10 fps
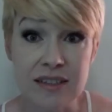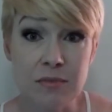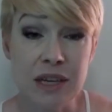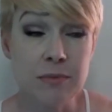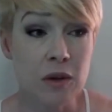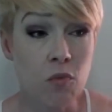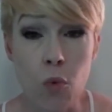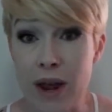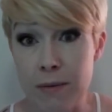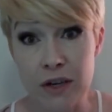Sometimes
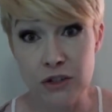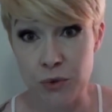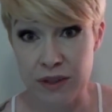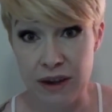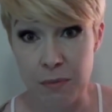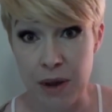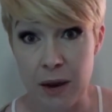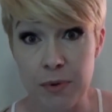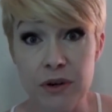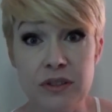I'm way better doing that on
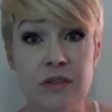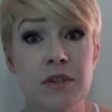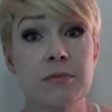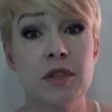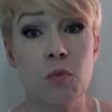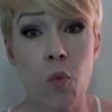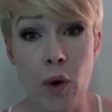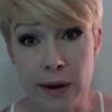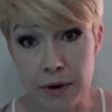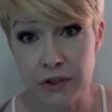paper. Sometimes I'm
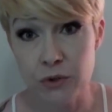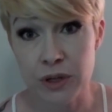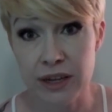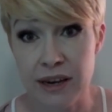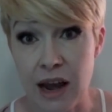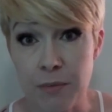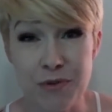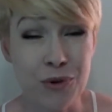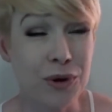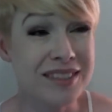way better doing that in
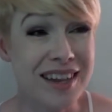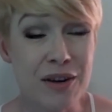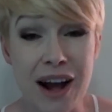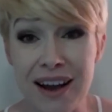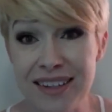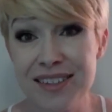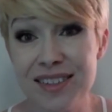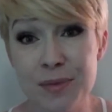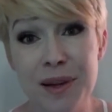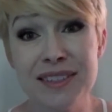OmniFocus. It
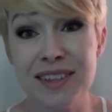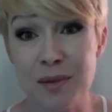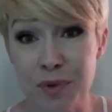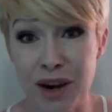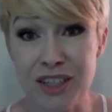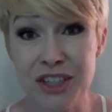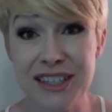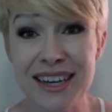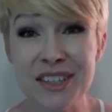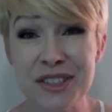honestly depends on the
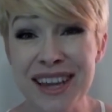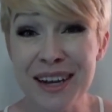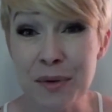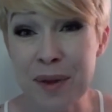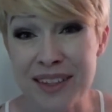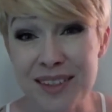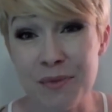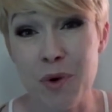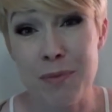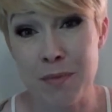project, and it just kind of depends
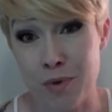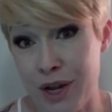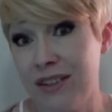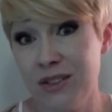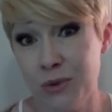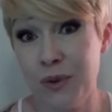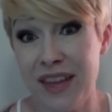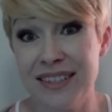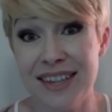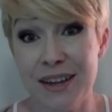on what my brain is doing
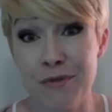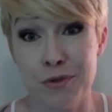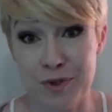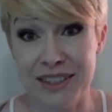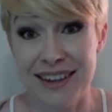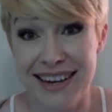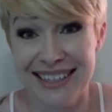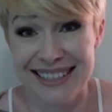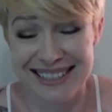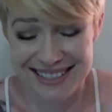that day, if we're really
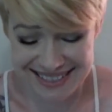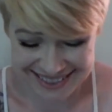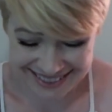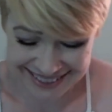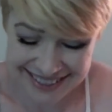honest.